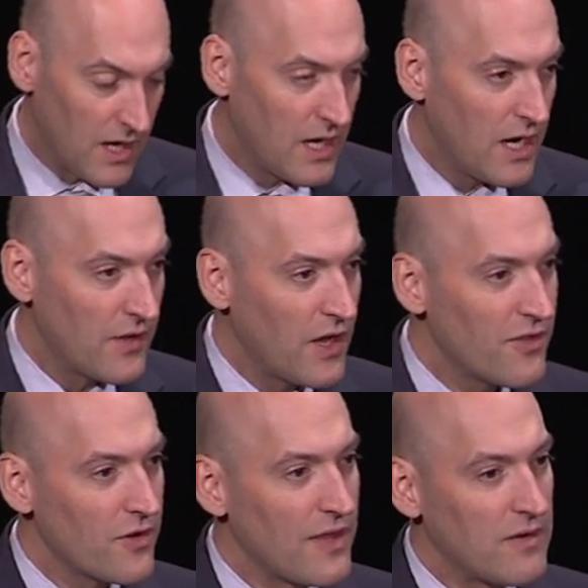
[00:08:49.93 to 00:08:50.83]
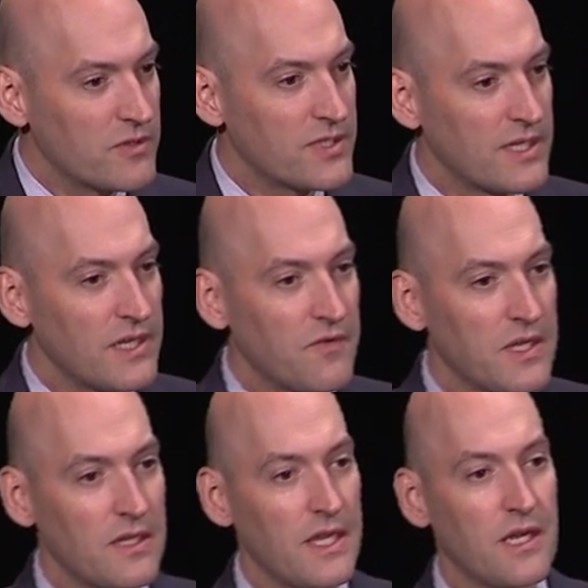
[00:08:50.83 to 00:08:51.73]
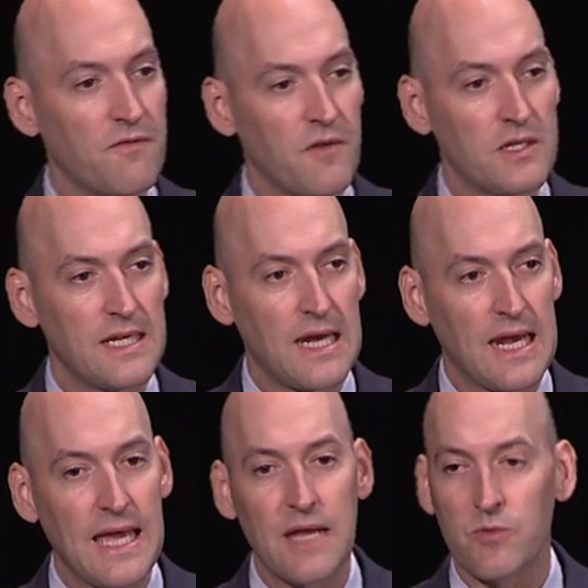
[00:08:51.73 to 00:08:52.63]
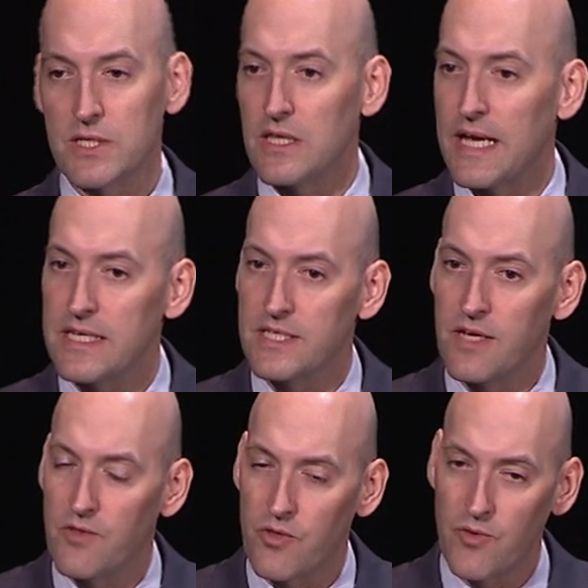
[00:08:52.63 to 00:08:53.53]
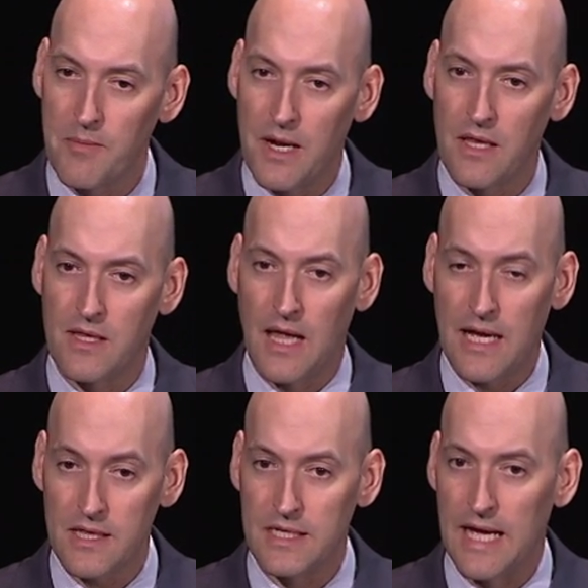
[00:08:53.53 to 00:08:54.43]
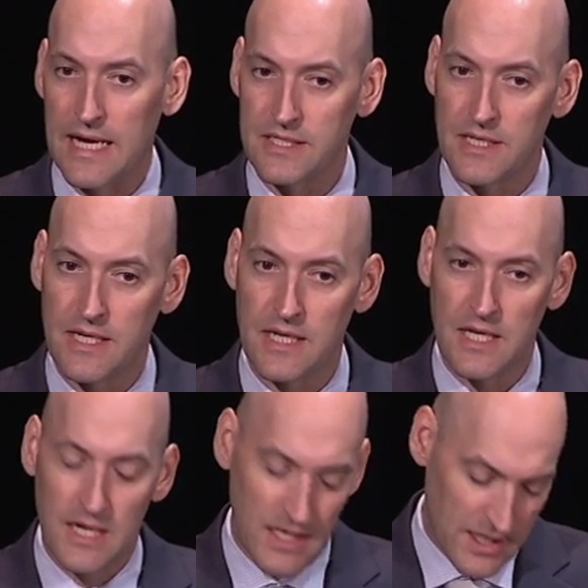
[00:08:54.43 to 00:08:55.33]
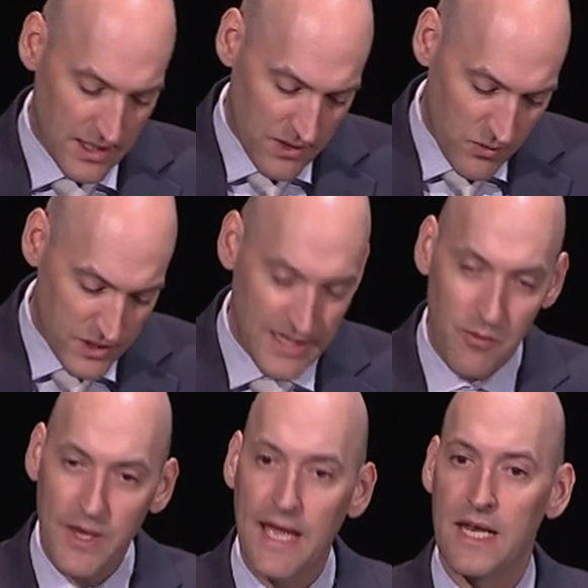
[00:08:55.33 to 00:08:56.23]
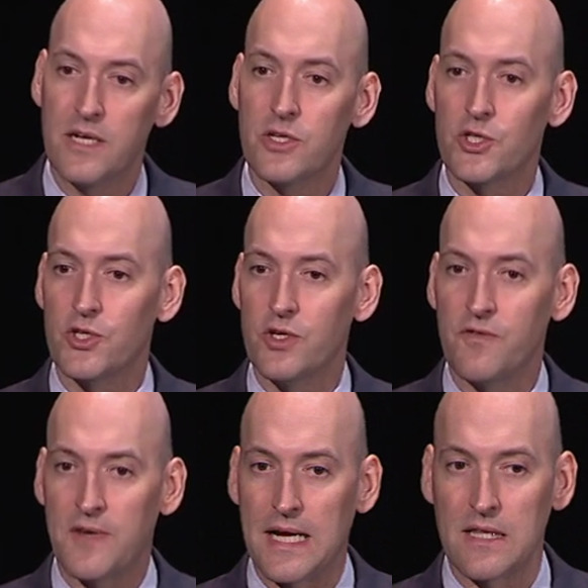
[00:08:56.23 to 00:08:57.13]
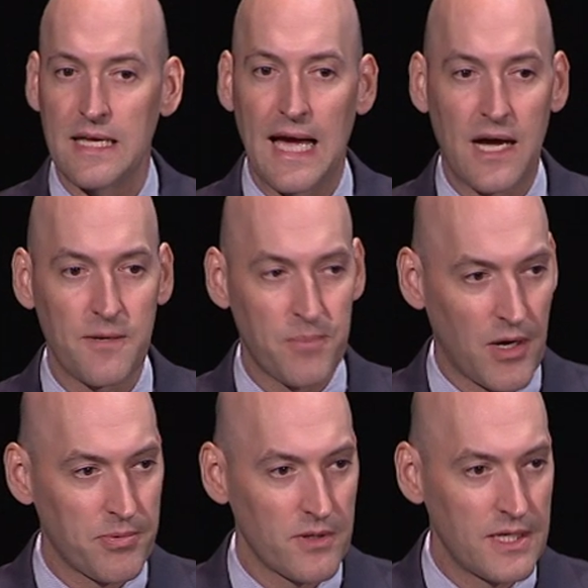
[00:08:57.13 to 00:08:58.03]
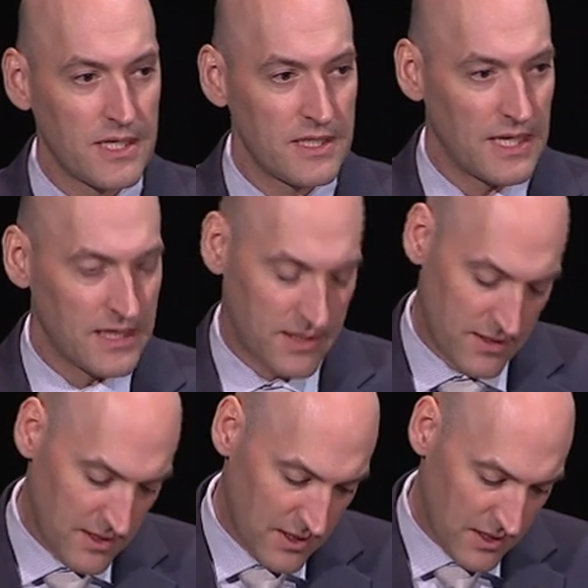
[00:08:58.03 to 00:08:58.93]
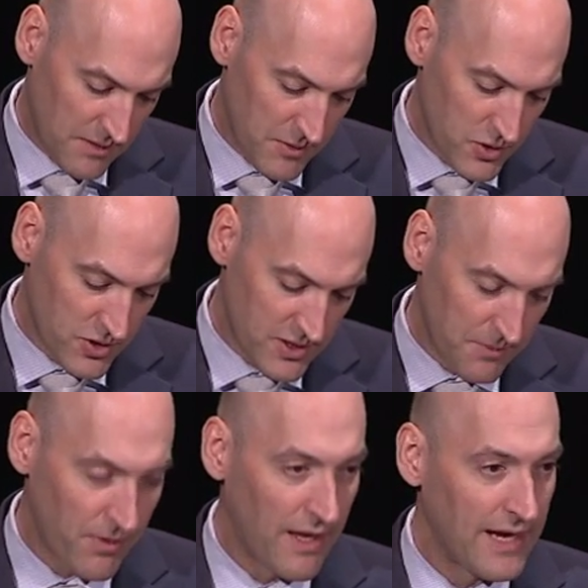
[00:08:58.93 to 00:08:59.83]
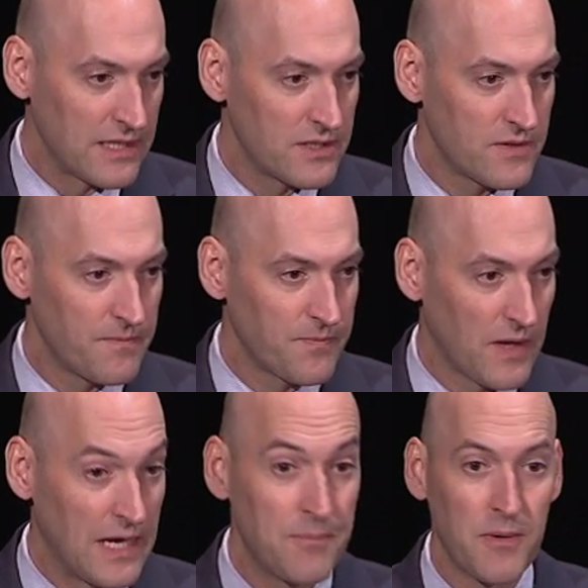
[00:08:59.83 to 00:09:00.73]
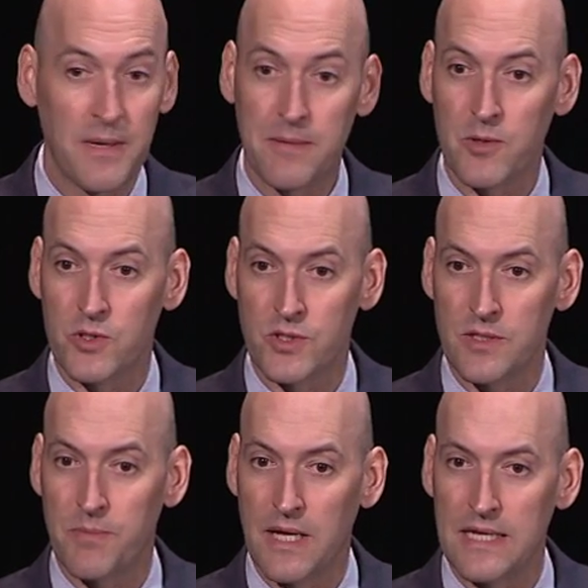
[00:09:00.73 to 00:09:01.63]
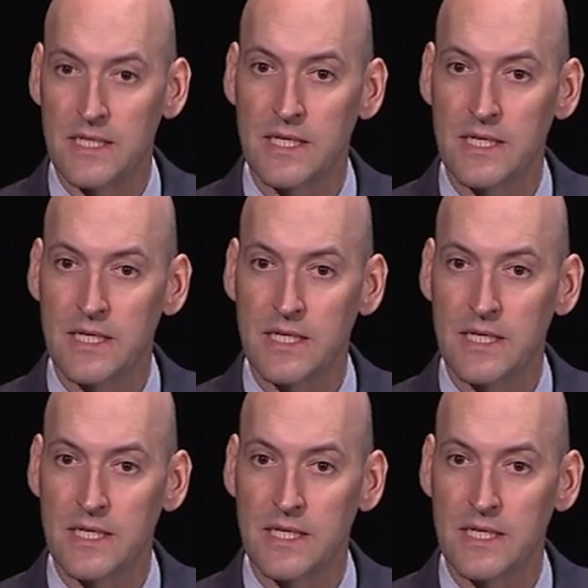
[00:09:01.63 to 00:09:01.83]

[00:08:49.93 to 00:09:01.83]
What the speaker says: Another that was significantly confronted, and again was a legacy of the 3 Mile Island accident, was that we had understood finally how to properly conduct emergency plans and implement emergency plans and